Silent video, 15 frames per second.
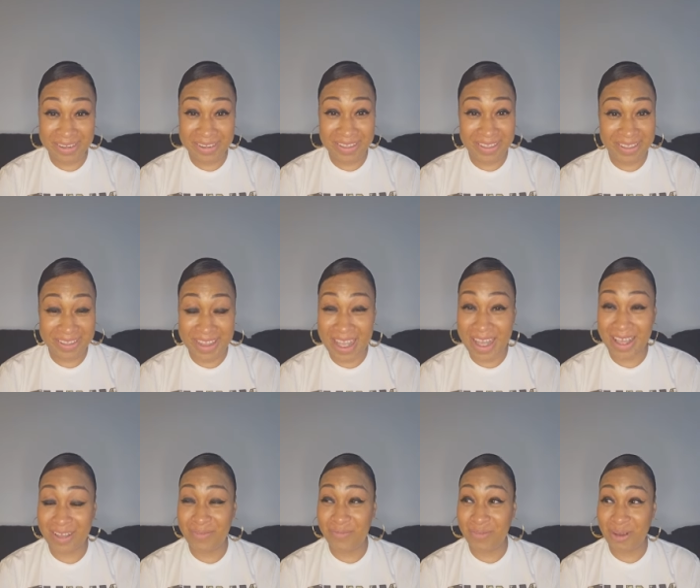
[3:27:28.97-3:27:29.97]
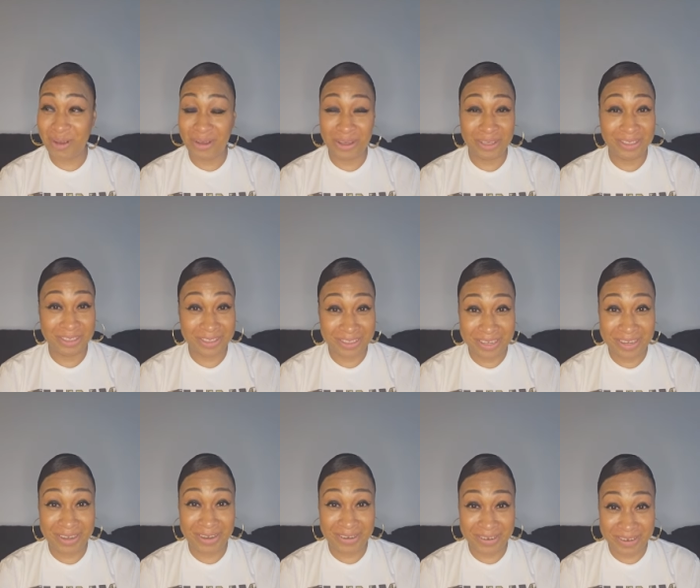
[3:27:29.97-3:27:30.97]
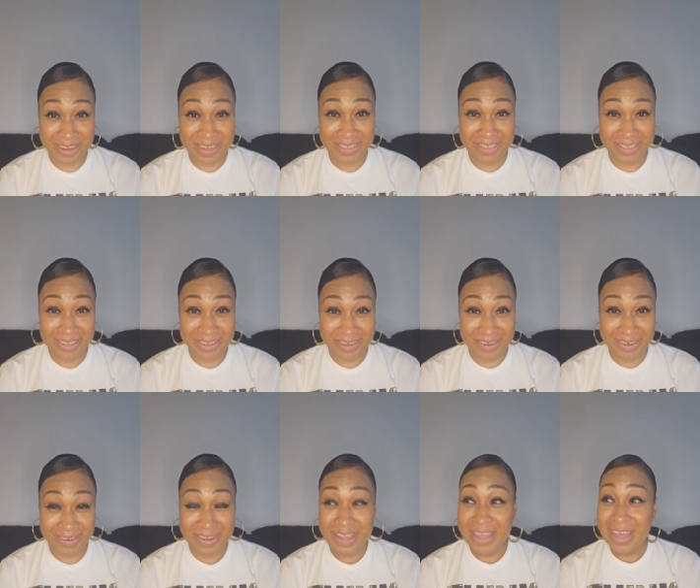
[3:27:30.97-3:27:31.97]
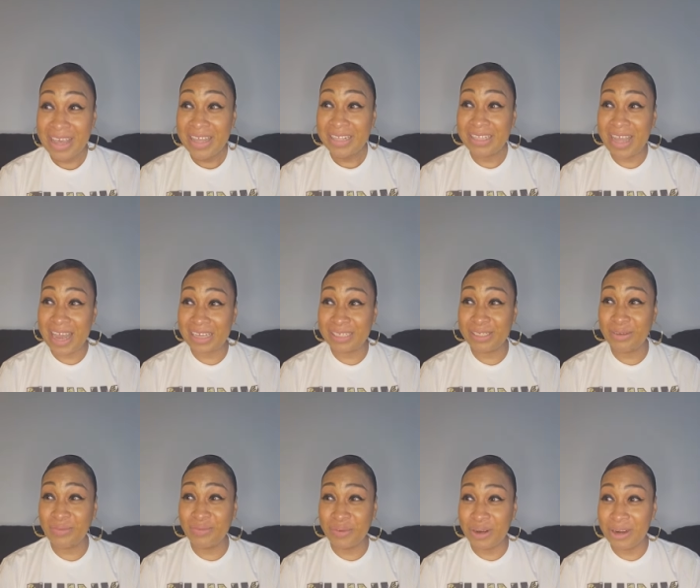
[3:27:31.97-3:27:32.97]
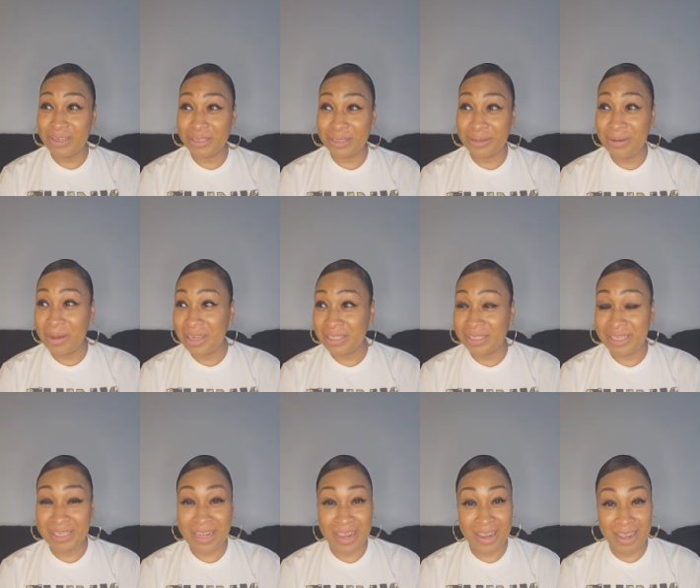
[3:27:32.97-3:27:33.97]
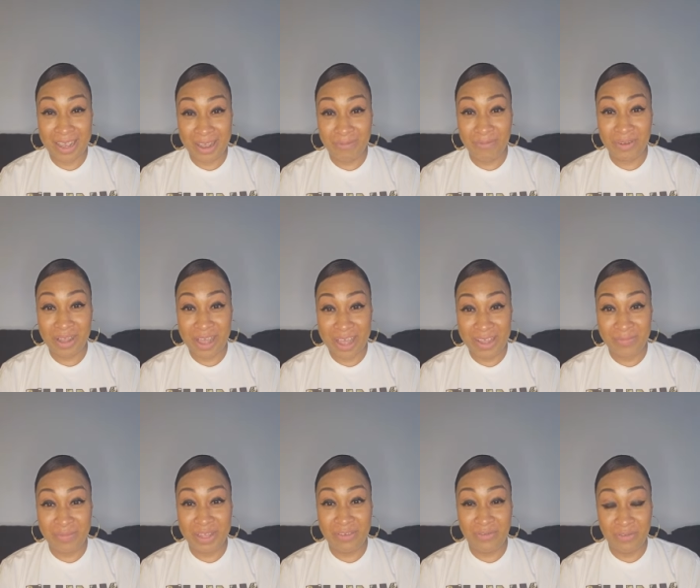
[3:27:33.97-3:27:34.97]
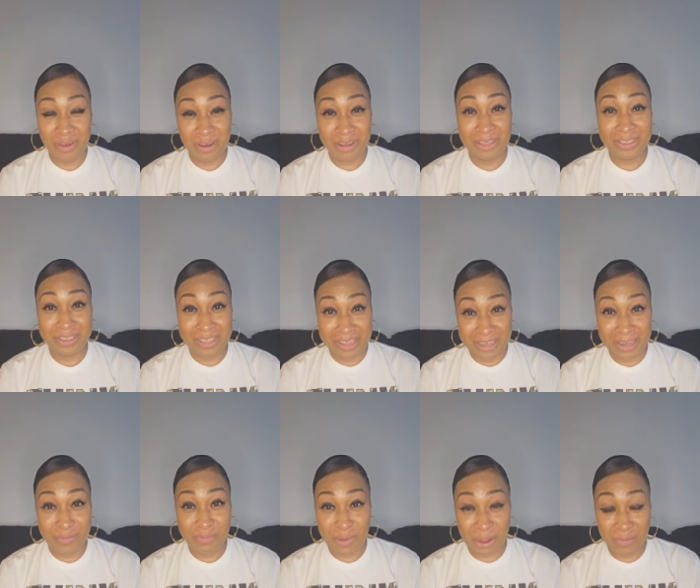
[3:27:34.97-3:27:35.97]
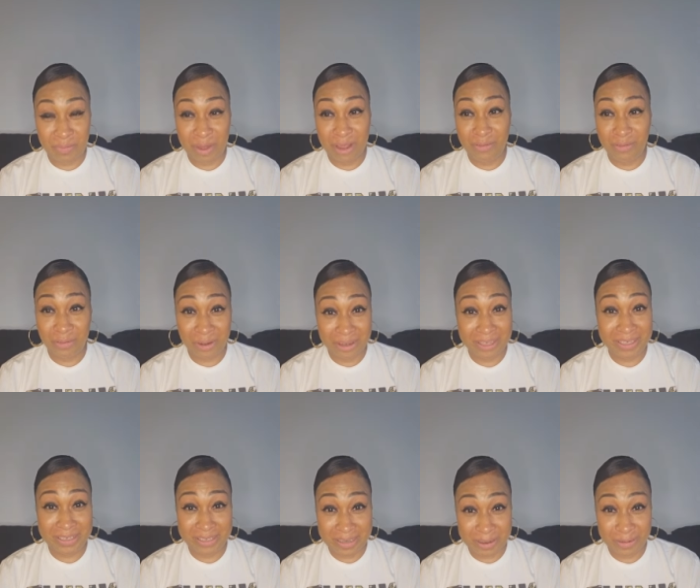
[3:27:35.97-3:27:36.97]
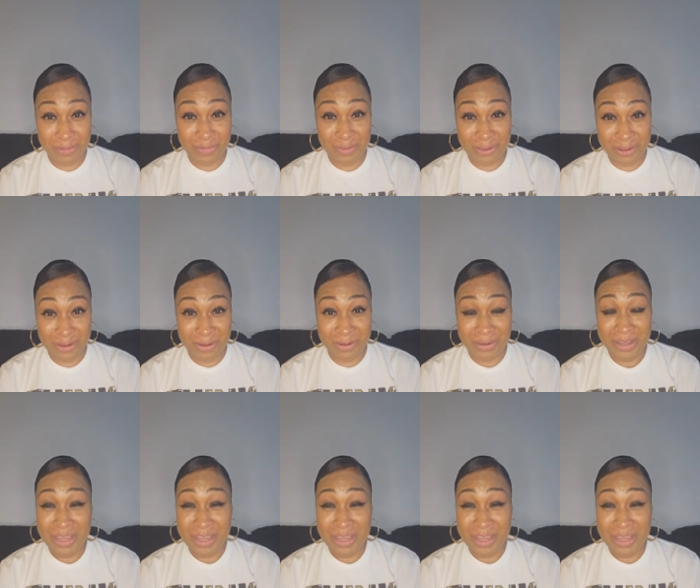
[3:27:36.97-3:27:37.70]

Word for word: that fucking shit crazy, y'all. That's the first question that ever had me fucking thinking about my fucking self, y'all.